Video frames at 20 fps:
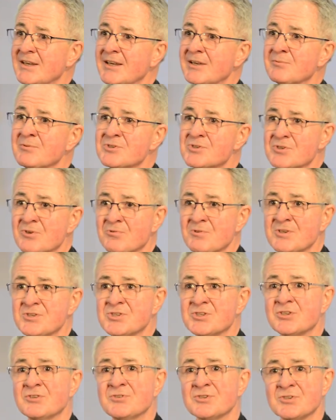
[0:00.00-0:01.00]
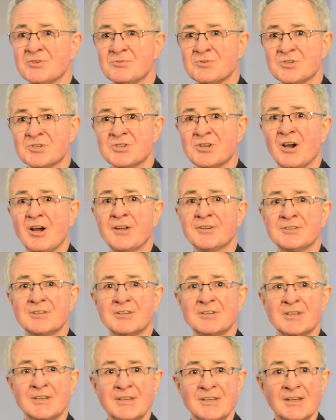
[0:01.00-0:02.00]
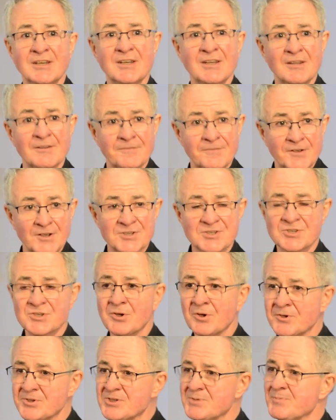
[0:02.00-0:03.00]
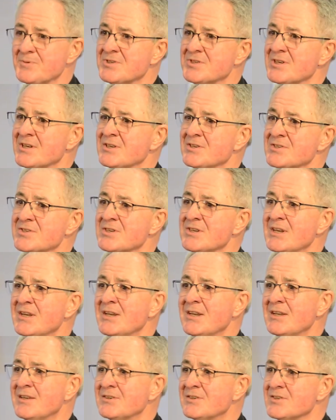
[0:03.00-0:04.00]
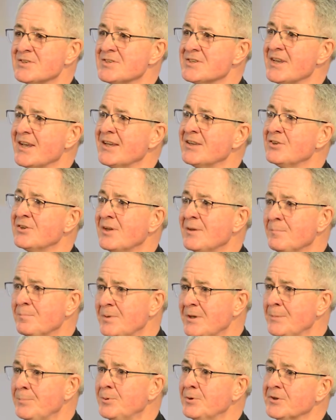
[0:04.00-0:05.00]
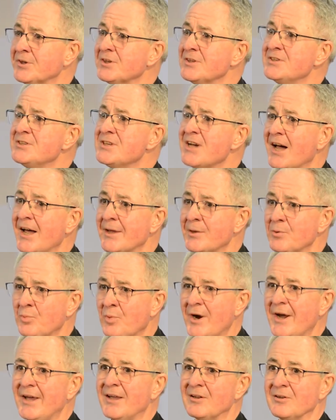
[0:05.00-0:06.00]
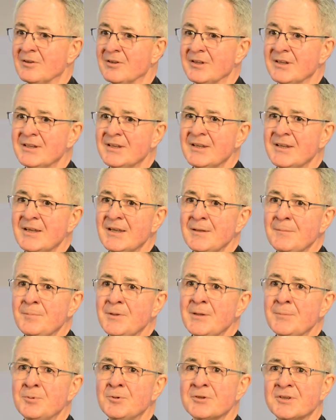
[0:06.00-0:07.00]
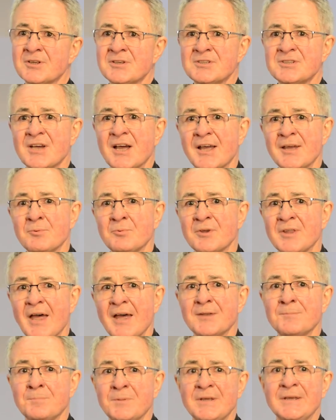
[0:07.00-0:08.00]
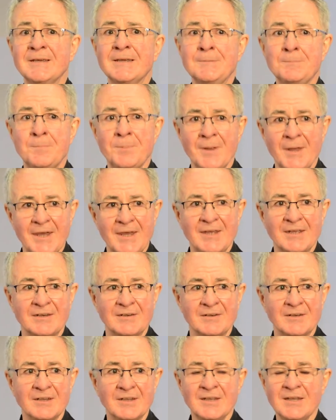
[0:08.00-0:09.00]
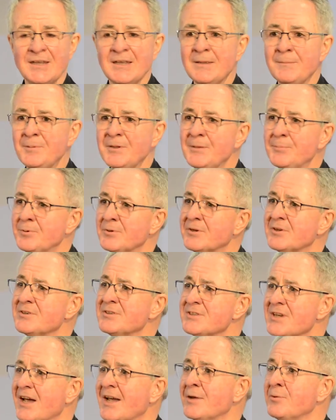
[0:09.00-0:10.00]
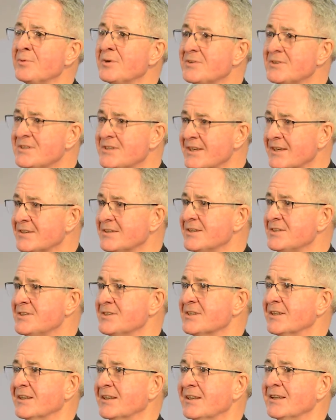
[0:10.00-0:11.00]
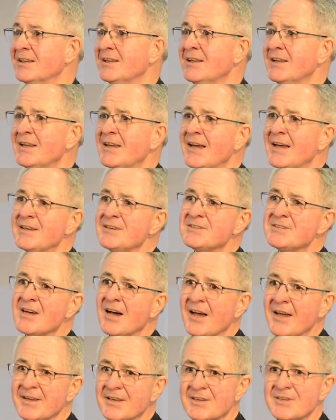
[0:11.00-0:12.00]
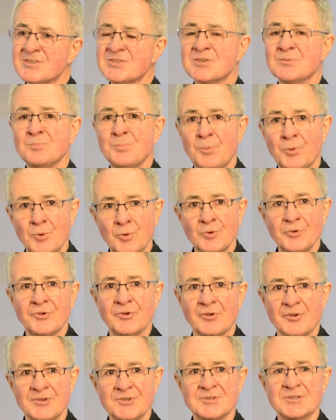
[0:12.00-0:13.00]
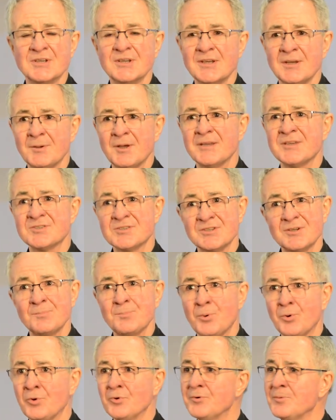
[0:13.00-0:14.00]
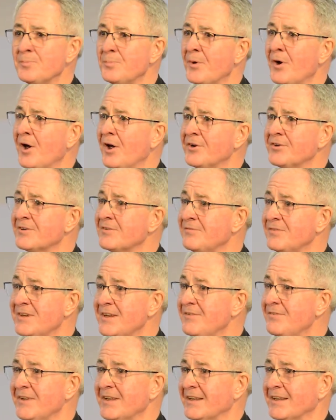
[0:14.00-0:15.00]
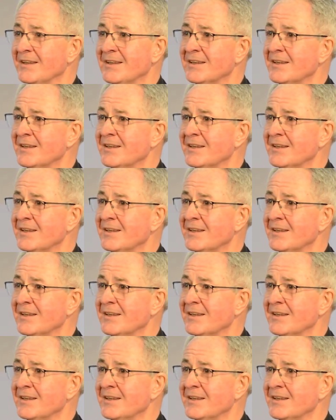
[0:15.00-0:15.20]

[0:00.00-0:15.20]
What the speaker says: It was Christians who started the first hospices to say people can die well. People can die without being in pain. People can die with dignity. And dying is important. It's an important part of living.